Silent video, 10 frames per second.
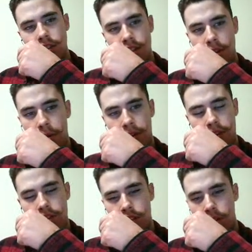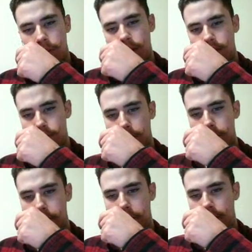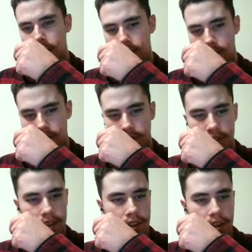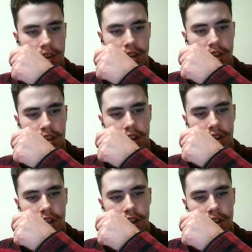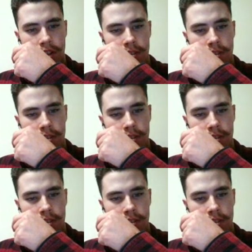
see where the snow is, where the rain is. Um,